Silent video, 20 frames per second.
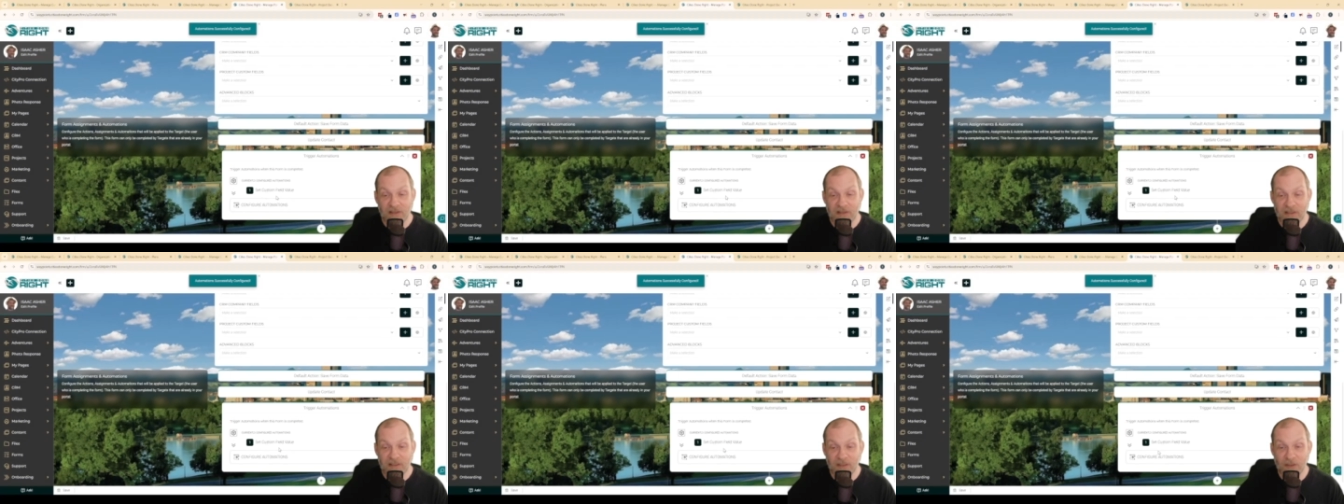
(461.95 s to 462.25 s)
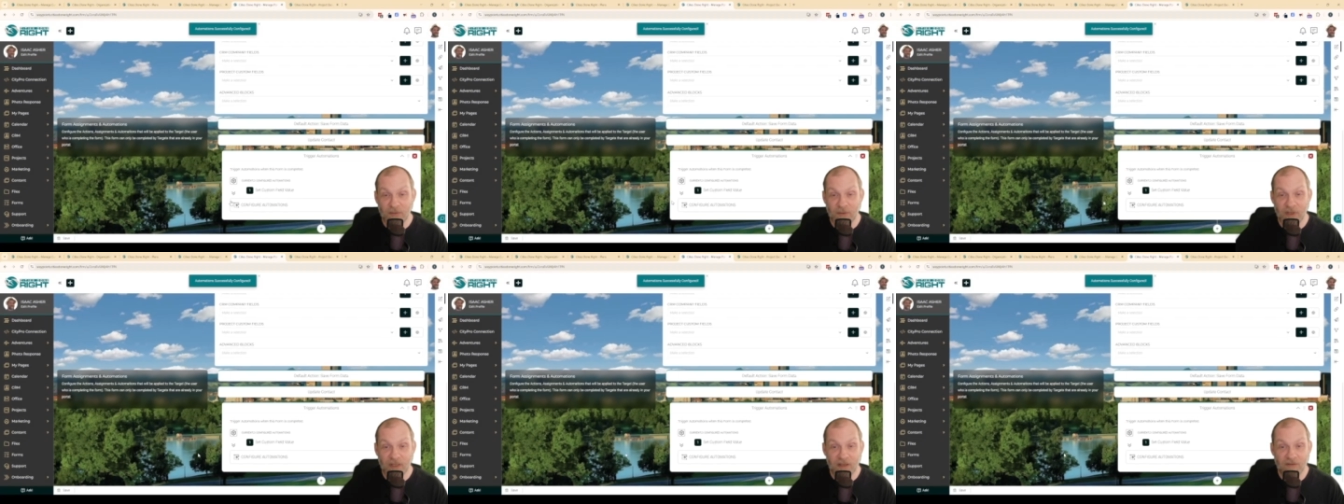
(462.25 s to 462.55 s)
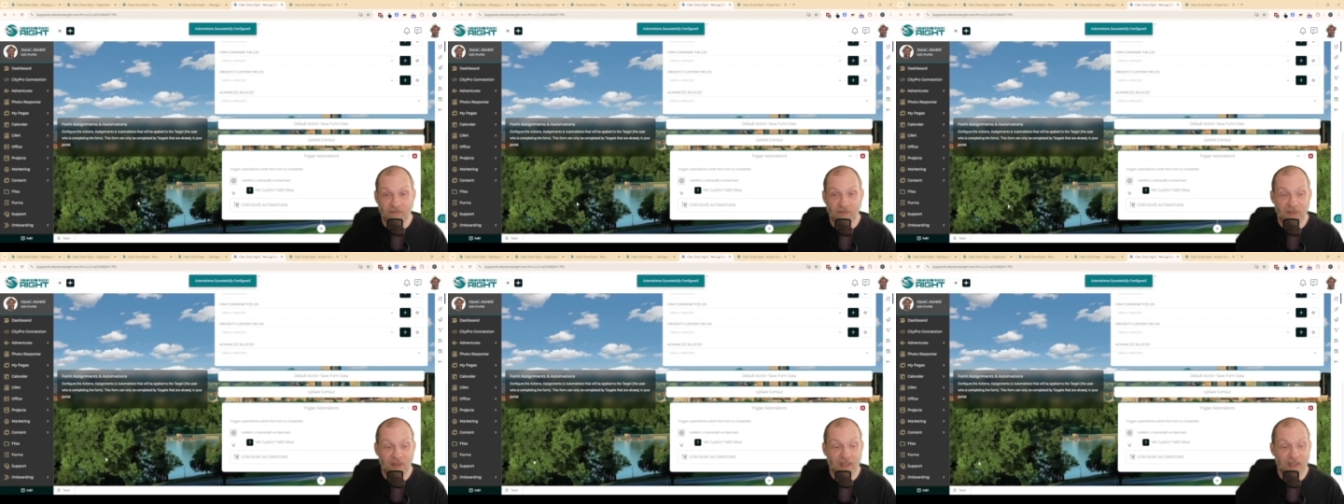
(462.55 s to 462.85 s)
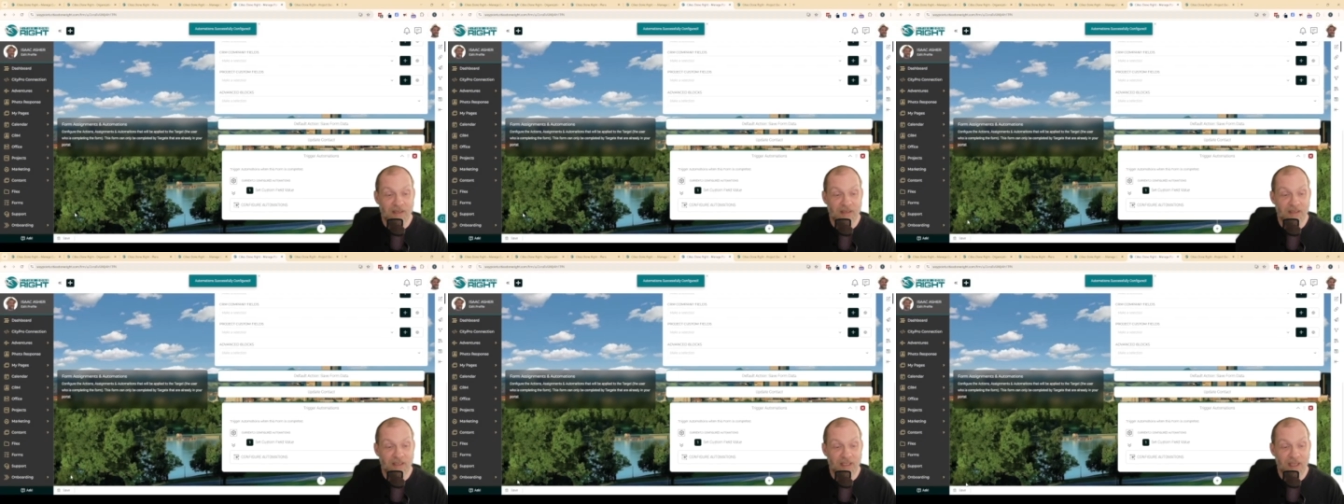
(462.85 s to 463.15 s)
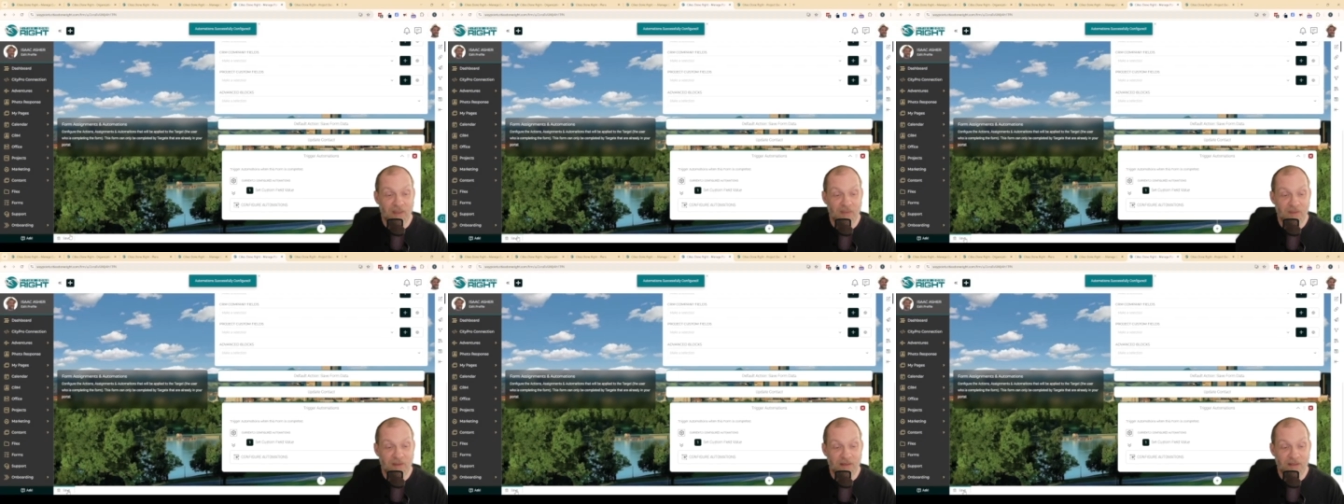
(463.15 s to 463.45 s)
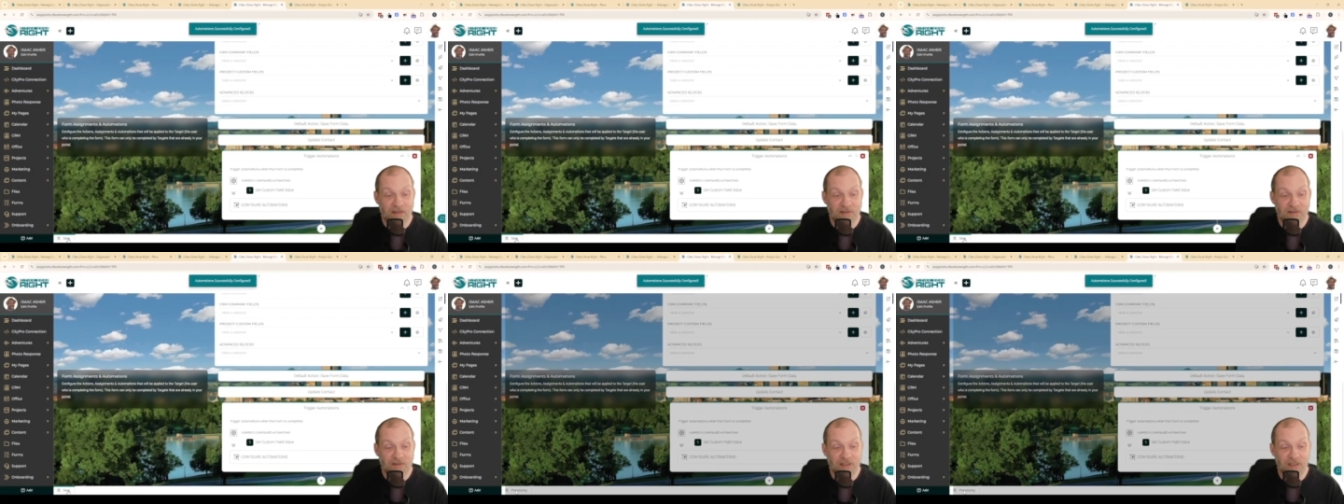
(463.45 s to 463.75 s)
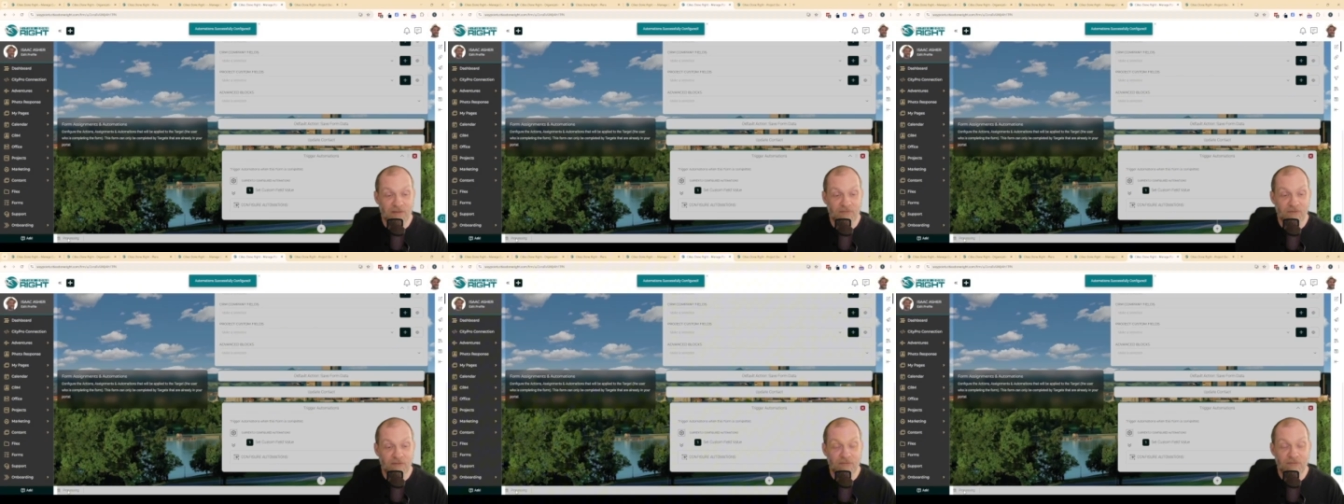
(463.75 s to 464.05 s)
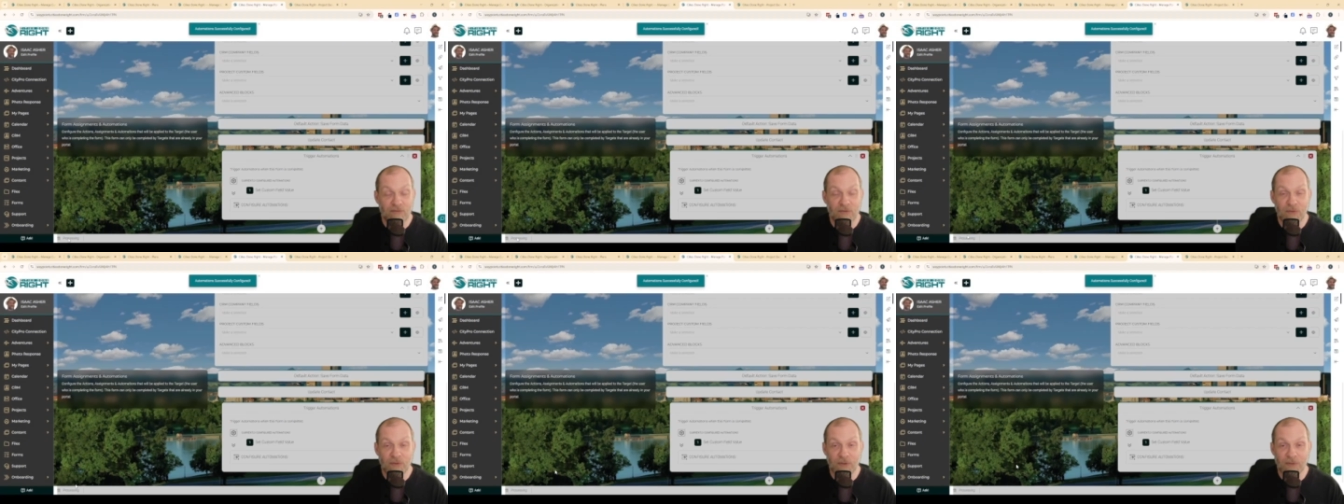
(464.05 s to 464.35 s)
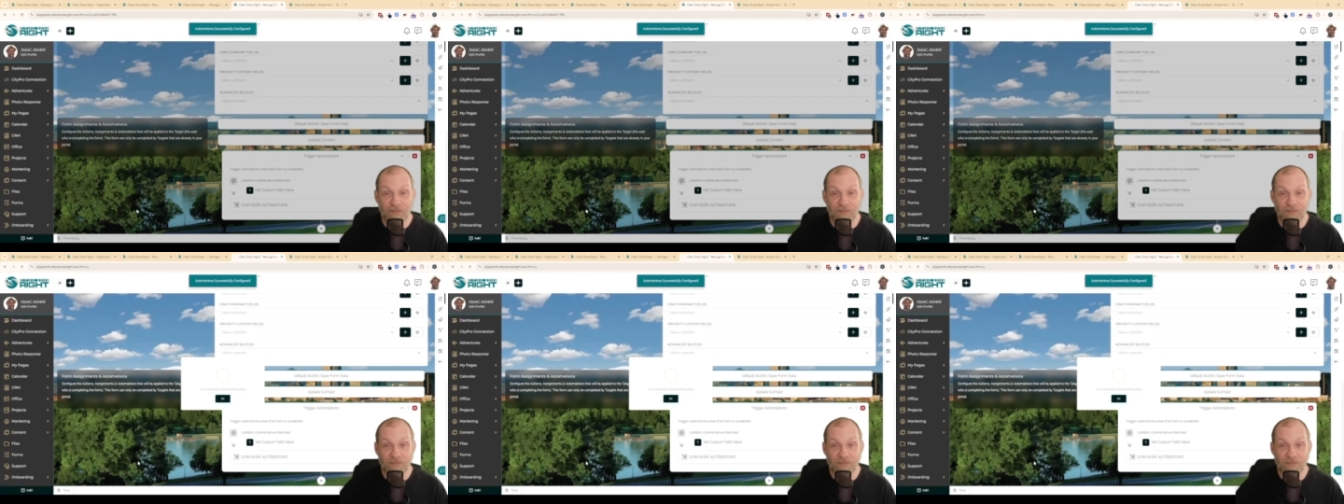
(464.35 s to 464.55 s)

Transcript: There we have that, and then I'll save the form.